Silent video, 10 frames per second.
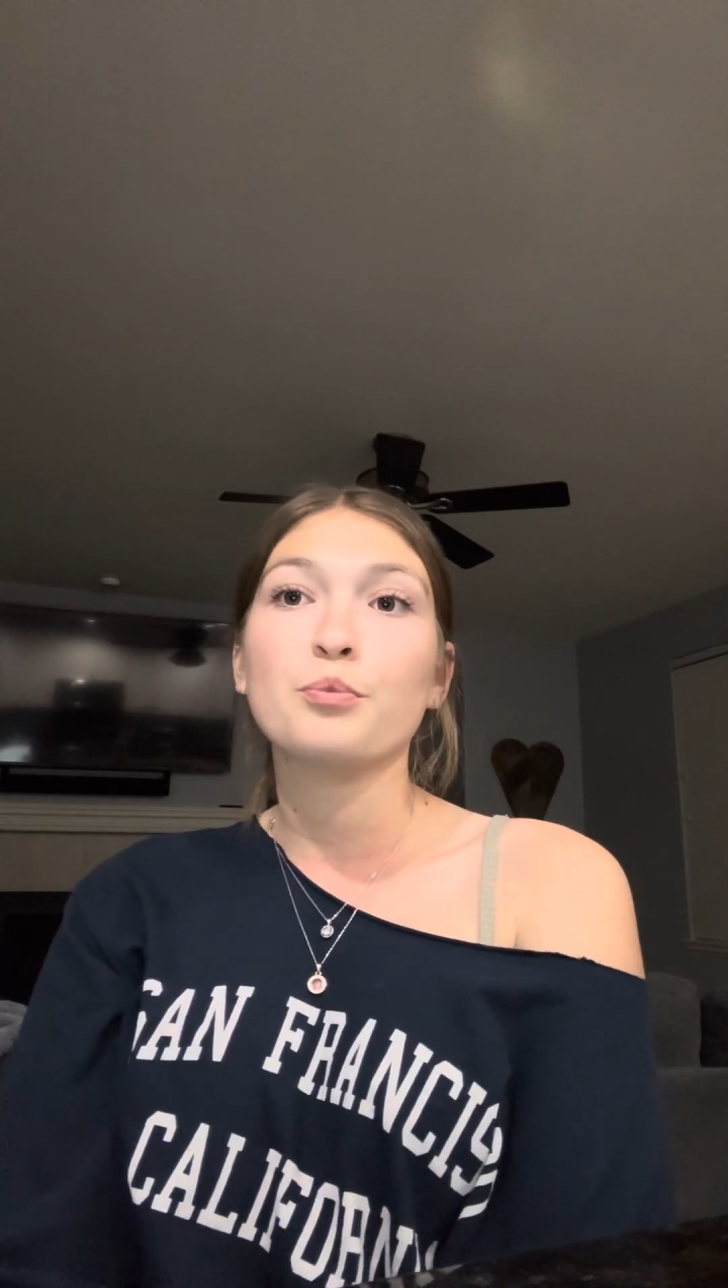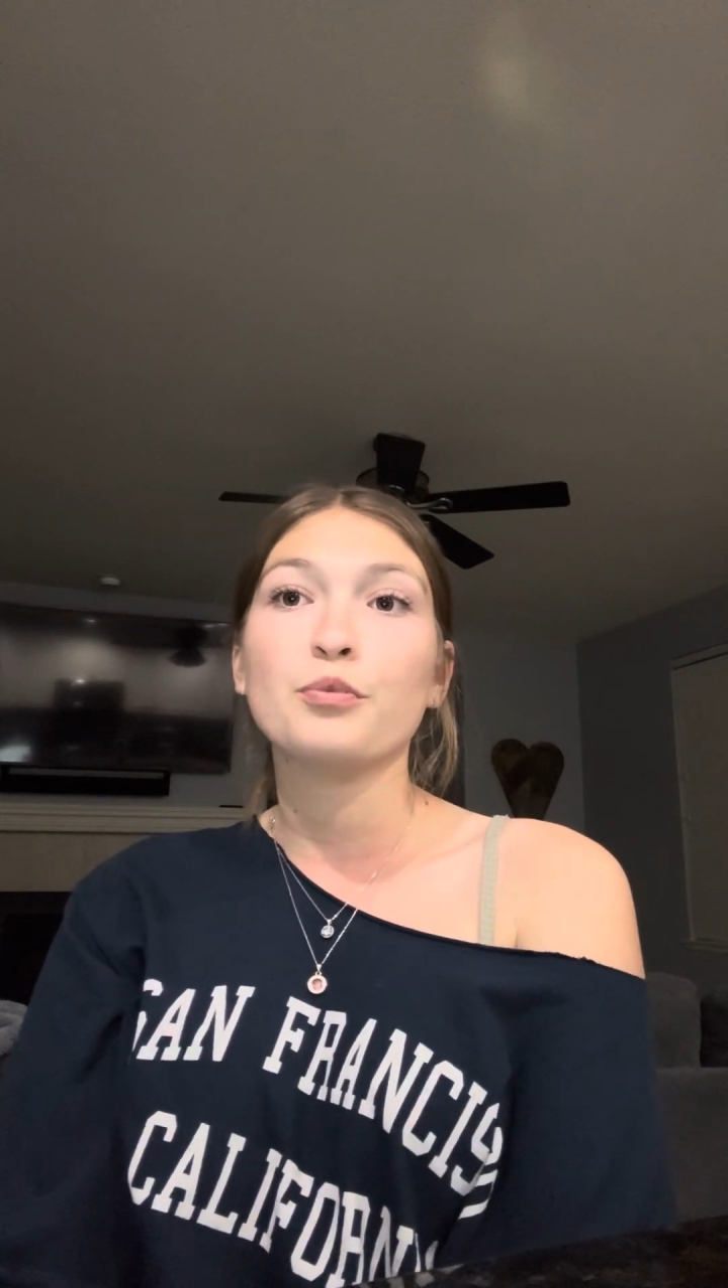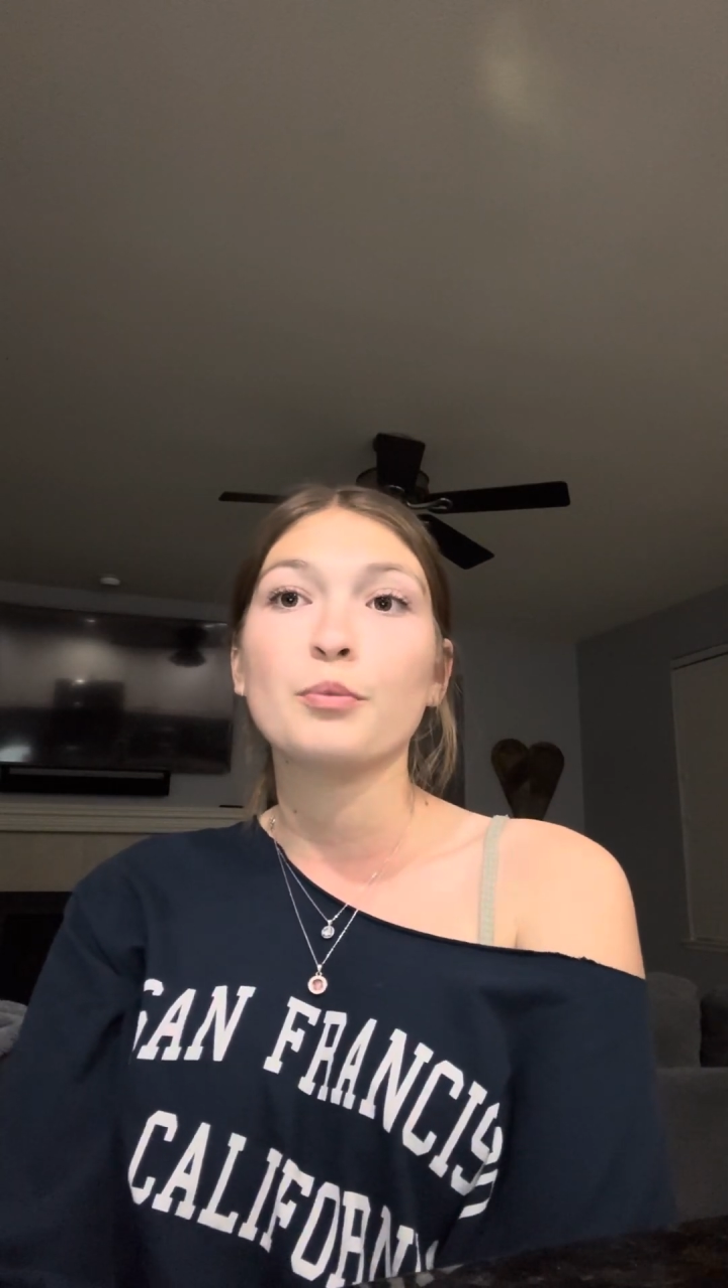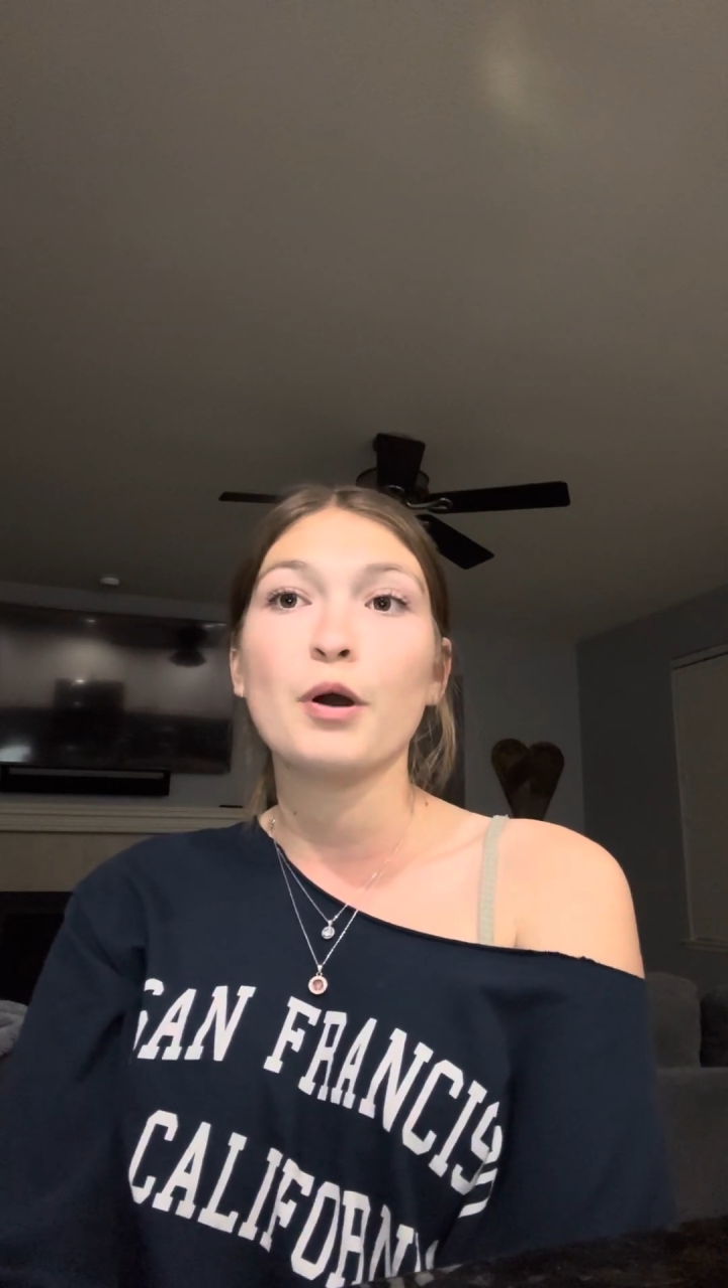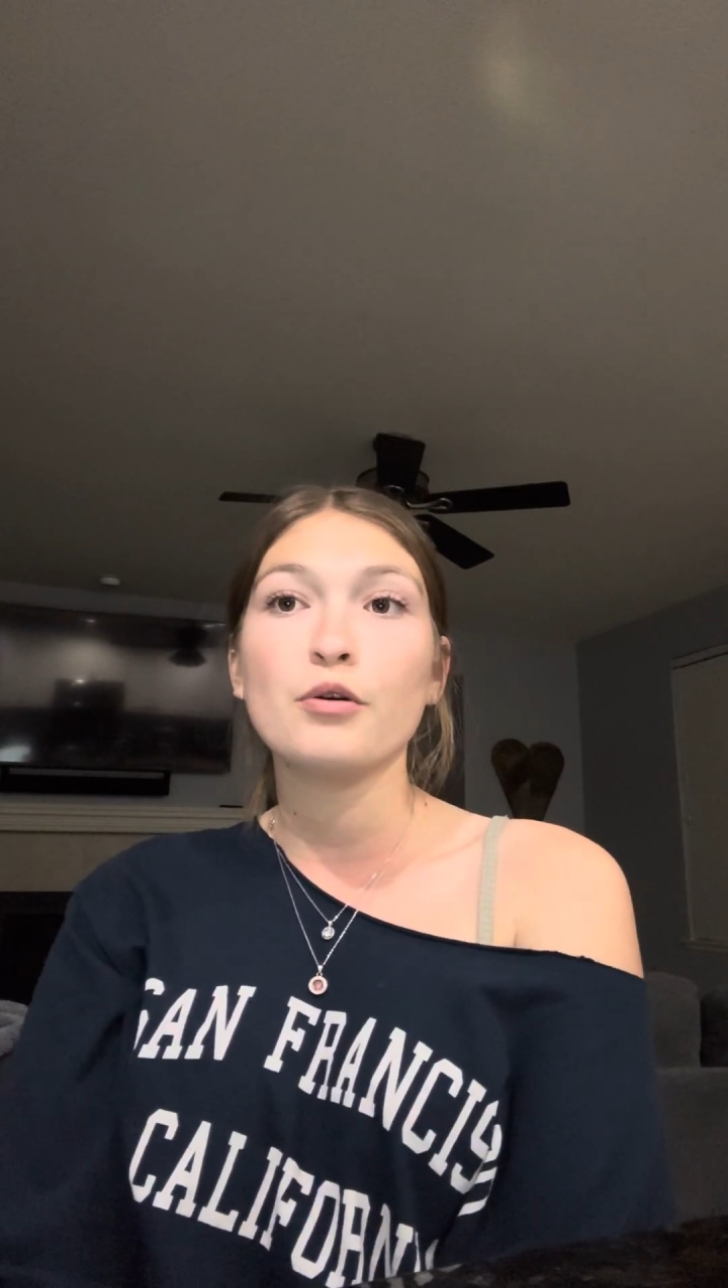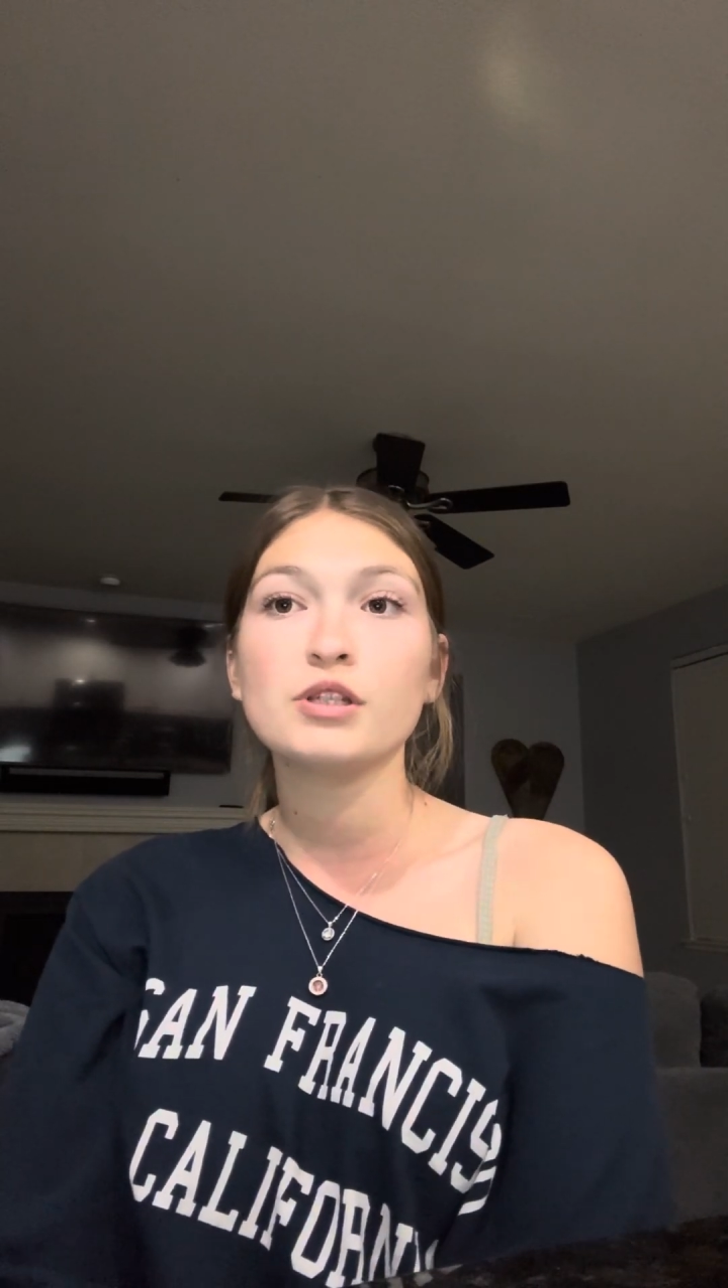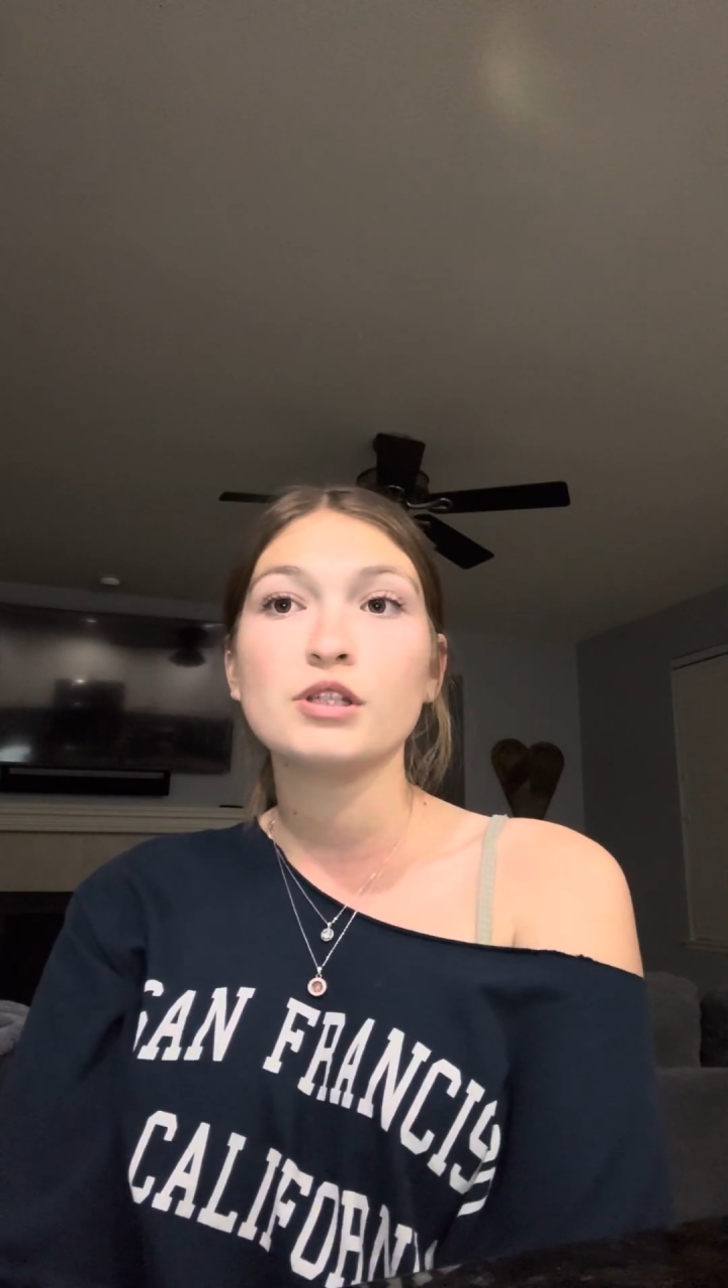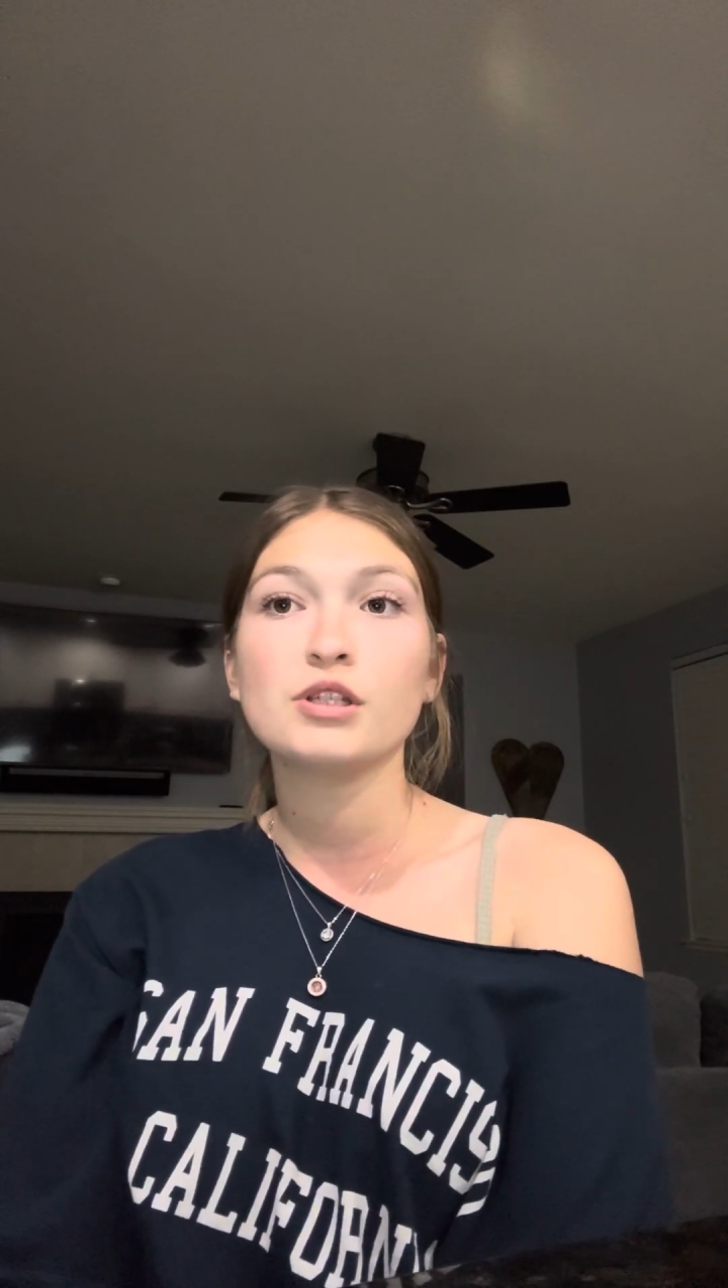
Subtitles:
proposed